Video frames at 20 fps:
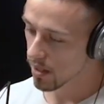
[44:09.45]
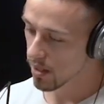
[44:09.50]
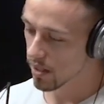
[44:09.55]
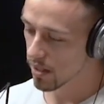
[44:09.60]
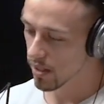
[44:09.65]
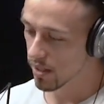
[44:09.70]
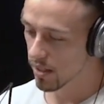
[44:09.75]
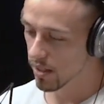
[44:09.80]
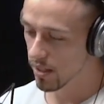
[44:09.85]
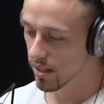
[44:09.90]

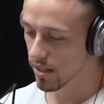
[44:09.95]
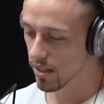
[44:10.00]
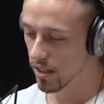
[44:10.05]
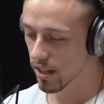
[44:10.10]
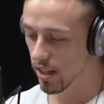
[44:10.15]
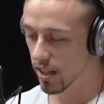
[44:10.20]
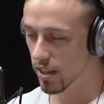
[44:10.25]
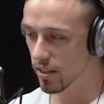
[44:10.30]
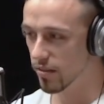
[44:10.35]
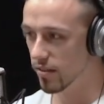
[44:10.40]
We good.
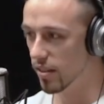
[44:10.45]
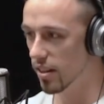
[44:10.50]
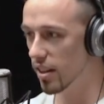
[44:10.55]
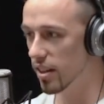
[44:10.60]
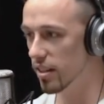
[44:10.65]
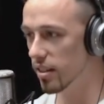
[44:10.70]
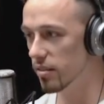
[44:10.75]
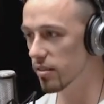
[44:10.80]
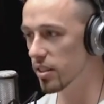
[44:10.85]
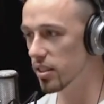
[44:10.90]
Yeah, that's fine.
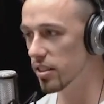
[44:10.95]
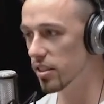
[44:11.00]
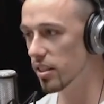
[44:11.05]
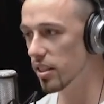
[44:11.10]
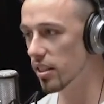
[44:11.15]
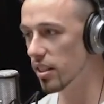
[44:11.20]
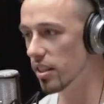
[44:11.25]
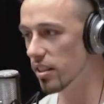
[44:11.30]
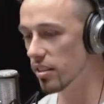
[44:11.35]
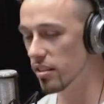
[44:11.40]
We just need to
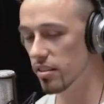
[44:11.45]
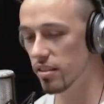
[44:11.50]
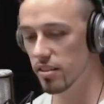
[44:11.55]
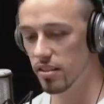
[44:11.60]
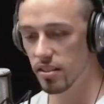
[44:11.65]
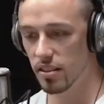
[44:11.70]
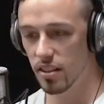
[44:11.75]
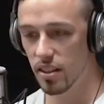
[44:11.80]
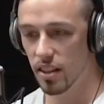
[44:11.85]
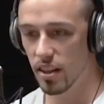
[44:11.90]
get a,
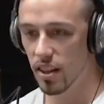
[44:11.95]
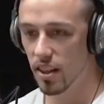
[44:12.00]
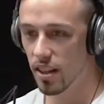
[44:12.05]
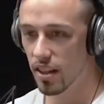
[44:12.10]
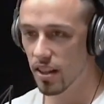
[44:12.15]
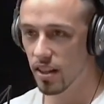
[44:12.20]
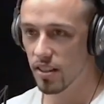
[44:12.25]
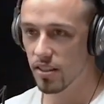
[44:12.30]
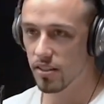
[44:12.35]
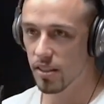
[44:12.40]

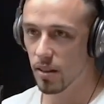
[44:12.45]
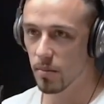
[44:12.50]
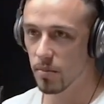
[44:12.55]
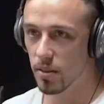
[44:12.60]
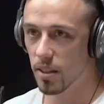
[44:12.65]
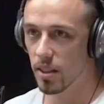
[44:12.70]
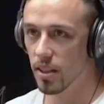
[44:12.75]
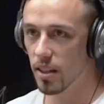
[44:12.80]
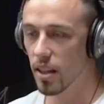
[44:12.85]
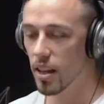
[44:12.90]

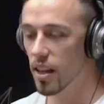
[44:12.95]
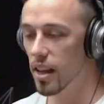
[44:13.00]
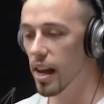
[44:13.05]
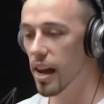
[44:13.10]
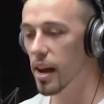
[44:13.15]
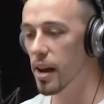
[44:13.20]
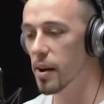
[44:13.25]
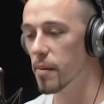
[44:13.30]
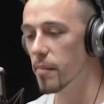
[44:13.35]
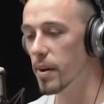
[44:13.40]
something.
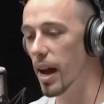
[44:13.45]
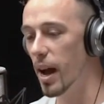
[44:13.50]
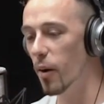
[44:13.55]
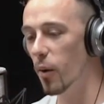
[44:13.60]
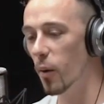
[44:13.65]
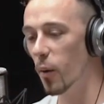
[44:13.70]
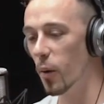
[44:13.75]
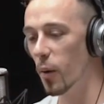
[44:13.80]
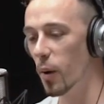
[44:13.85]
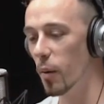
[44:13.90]
Um, how
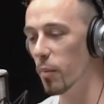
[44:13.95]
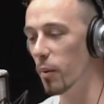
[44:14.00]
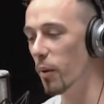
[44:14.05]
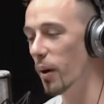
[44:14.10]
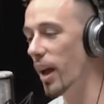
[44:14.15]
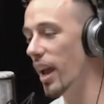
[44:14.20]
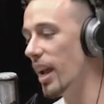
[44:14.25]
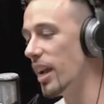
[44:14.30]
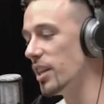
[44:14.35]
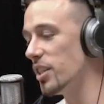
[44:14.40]
horrible
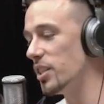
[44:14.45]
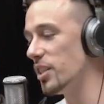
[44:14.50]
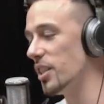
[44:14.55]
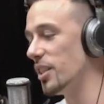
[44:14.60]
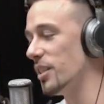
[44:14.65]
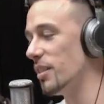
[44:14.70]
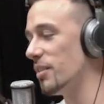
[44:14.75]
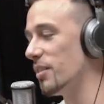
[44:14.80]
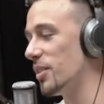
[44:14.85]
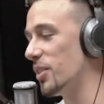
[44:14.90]

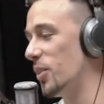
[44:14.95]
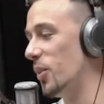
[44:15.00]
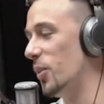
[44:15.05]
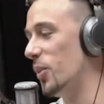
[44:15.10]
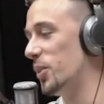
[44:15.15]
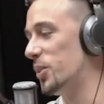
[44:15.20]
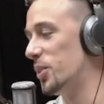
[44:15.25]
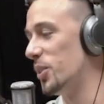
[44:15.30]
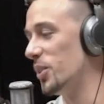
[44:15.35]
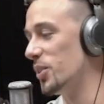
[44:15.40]
Asian
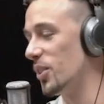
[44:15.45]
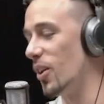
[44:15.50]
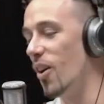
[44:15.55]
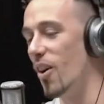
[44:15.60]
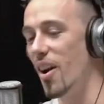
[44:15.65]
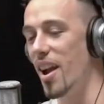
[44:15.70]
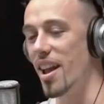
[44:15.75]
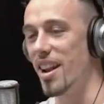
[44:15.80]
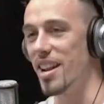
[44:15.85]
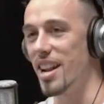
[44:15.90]
cultures are
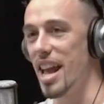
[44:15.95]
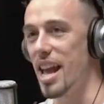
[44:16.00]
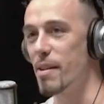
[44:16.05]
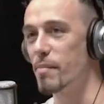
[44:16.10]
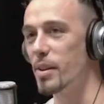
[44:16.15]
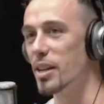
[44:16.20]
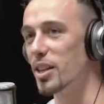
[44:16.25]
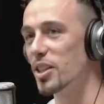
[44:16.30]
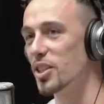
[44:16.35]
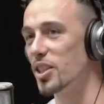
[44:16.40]
at
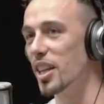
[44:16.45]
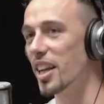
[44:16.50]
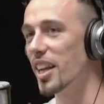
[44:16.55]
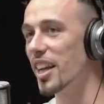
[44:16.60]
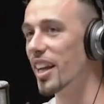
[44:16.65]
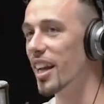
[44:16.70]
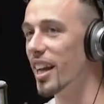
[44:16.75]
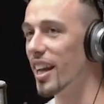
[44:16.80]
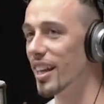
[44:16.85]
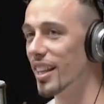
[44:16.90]
naming shit.
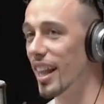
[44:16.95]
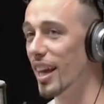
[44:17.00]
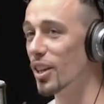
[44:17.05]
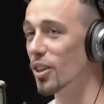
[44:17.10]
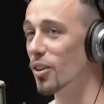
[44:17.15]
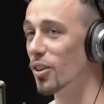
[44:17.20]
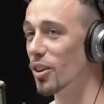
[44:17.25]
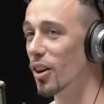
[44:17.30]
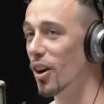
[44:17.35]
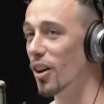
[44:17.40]
Like
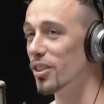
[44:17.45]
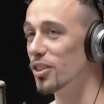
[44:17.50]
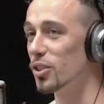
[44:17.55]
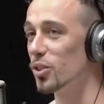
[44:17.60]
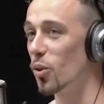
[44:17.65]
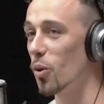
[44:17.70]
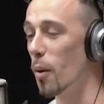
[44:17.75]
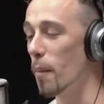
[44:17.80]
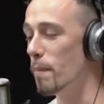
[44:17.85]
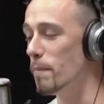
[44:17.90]
you'll call a
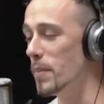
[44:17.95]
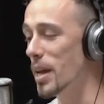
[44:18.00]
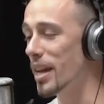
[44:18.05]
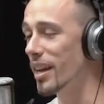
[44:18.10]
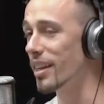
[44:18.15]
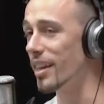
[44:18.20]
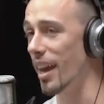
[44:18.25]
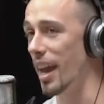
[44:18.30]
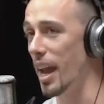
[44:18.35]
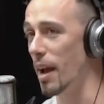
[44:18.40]
store big
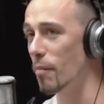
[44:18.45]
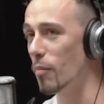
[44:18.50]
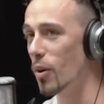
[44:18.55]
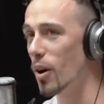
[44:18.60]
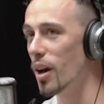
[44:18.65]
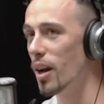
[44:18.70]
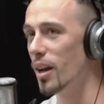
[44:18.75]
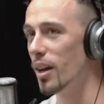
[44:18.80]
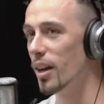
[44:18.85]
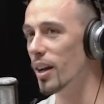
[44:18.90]
camera.